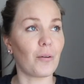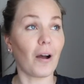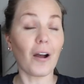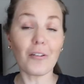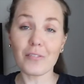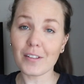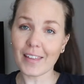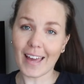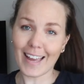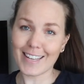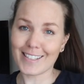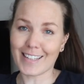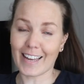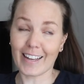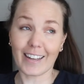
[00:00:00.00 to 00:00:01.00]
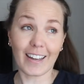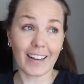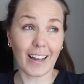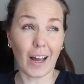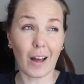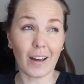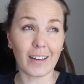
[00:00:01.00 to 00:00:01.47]
hopefully the hair's getting
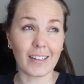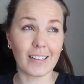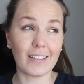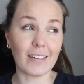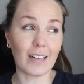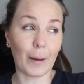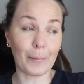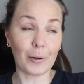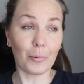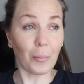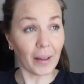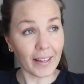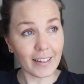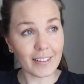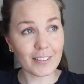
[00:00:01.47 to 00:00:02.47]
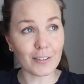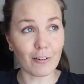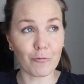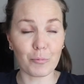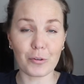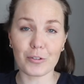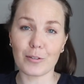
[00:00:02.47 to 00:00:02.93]
cut in a couple of weeks. So
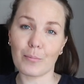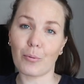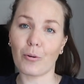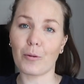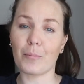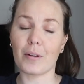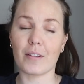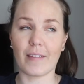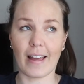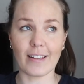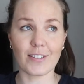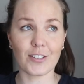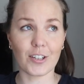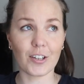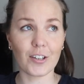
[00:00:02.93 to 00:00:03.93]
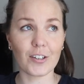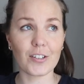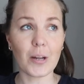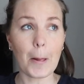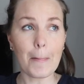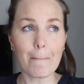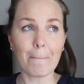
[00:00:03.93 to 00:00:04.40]
I've booked an appointment, that's good.
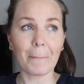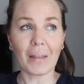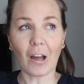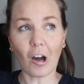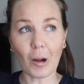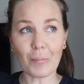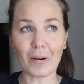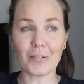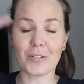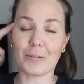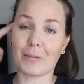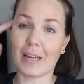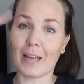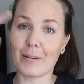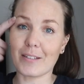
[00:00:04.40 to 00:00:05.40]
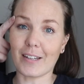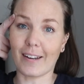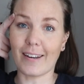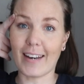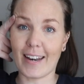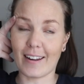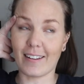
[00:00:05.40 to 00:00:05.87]
Eyebrows are getting
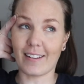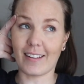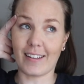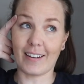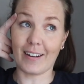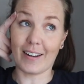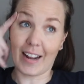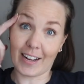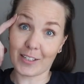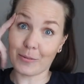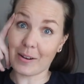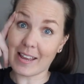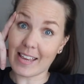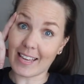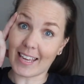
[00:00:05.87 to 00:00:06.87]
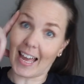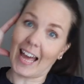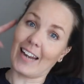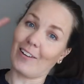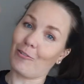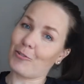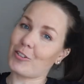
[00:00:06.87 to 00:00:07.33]
done in the next week
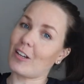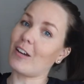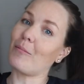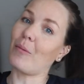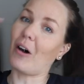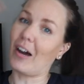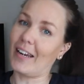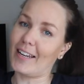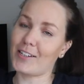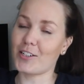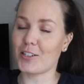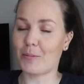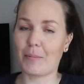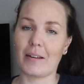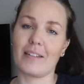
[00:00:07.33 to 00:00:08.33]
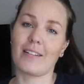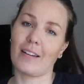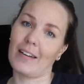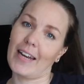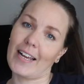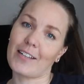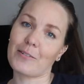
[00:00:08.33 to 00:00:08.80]
and also my eyelashes being
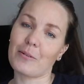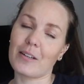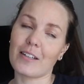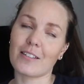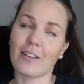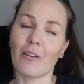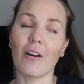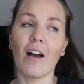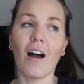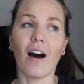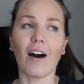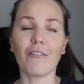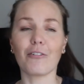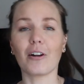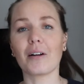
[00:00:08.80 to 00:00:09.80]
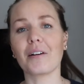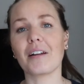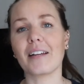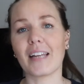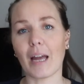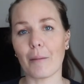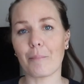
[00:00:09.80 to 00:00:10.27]
done next week. So I feel like I'm
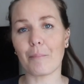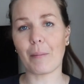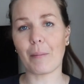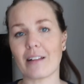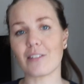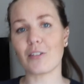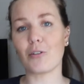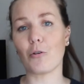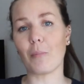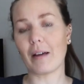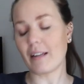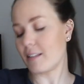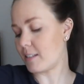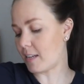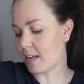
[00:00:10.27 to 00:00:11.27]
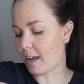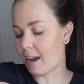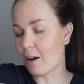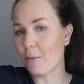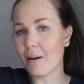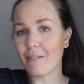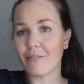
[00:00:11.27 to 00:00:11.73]
gonna get to normality.
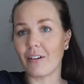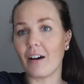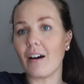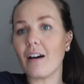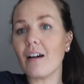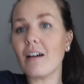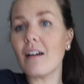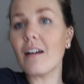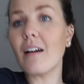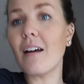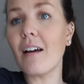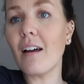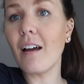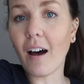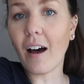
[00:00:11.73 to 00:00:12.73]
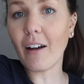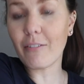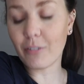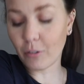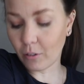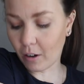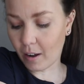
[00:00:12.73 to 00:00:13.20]
However, I
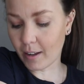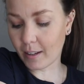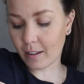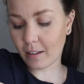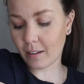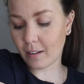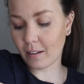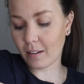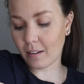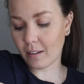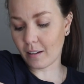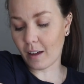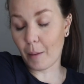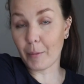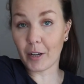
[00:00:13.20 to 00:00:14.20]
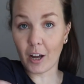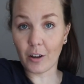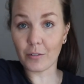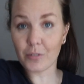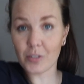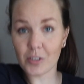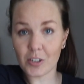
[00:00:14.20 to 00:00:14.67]
feel like I'm a
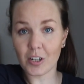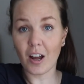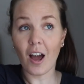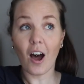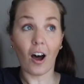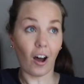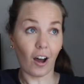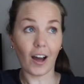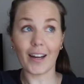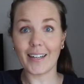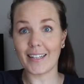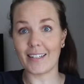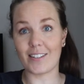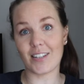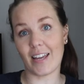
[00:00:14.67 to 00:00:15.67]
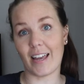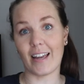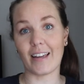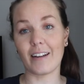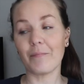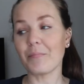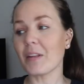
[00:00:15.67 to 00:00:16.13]
ghost. I need a
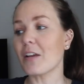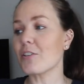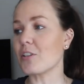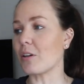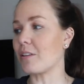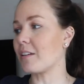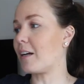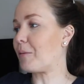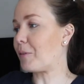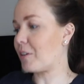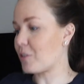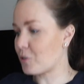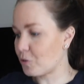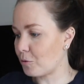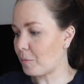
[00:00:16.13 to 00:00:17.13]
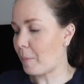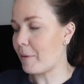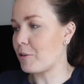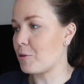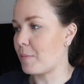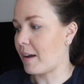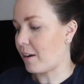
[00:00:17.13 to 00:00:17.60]
tan. So I think I'm going to sort my
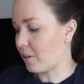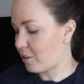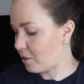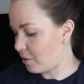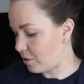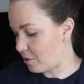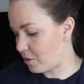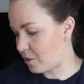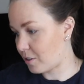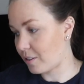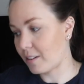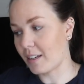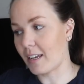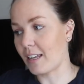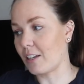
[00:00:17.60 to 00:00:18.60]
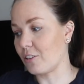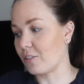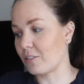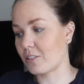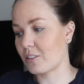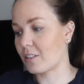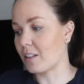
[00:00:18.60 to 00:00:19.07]
bedroom out because it
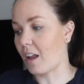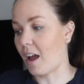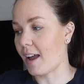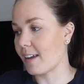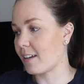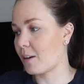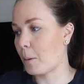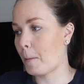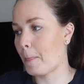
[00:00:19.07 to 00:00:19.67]
looks like